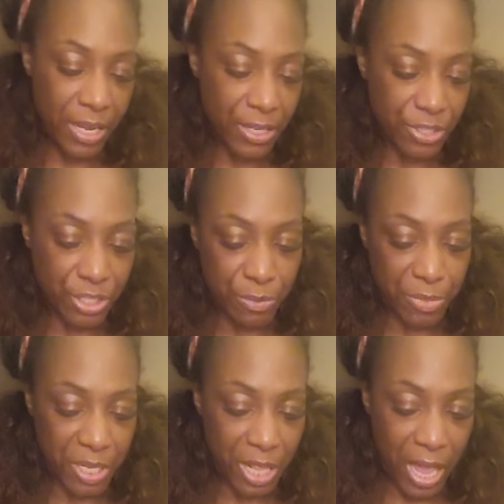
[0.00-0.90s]
could just
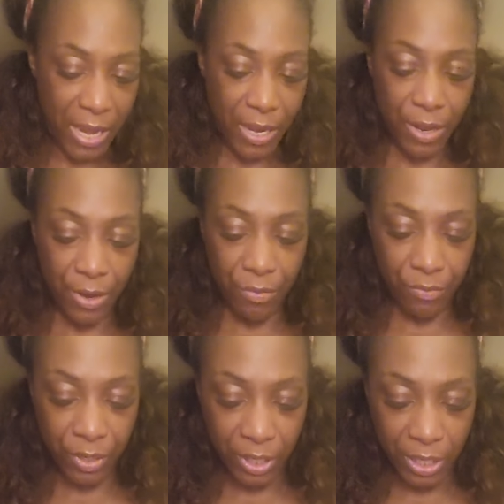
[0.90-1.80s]
be like
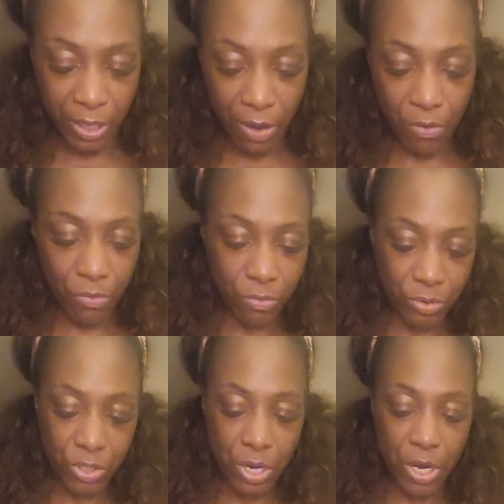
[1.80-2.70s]
really
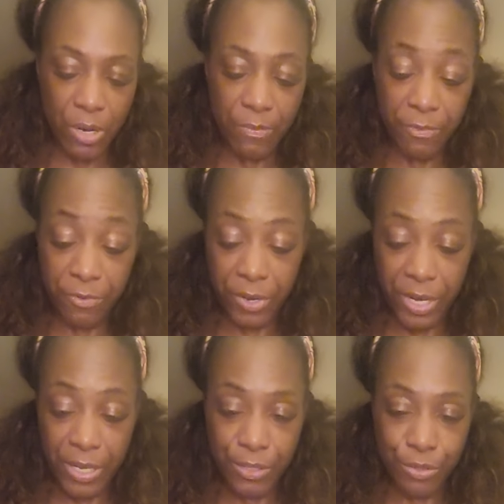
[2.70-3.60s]
long-term
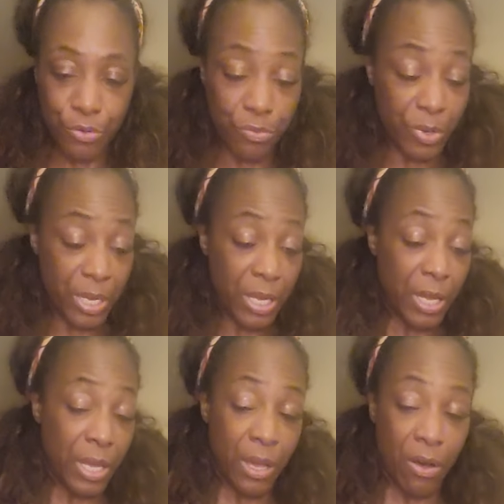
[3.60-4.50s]
friends who we
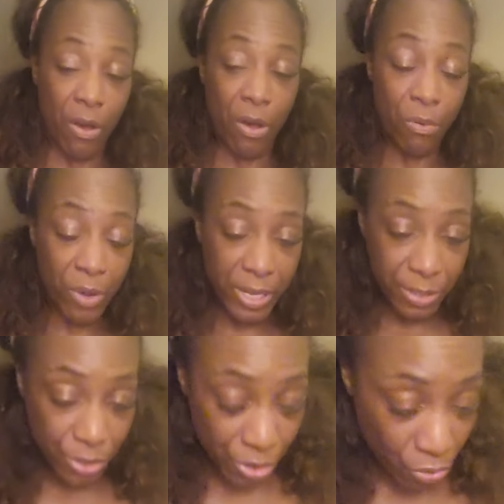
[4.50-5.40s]

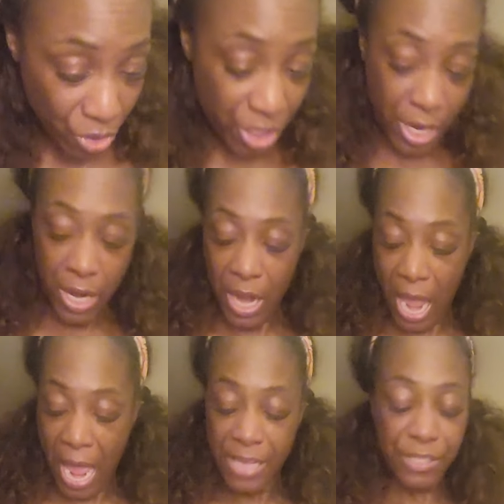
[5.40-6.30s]
always associate
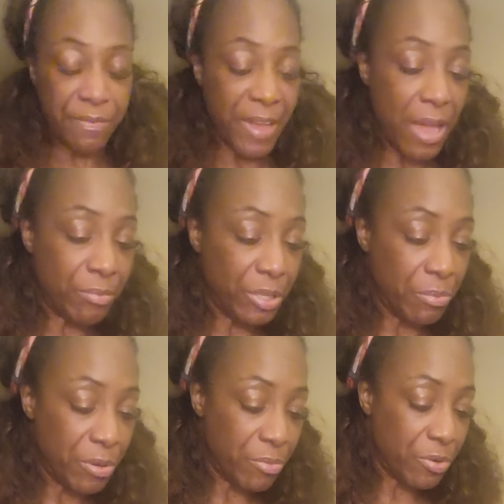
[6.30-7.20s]
as family
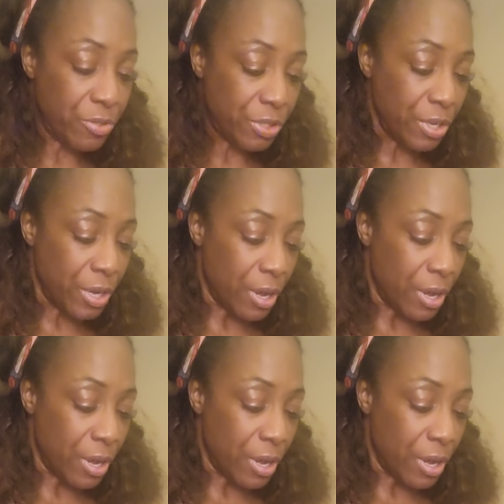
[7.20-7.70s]
members.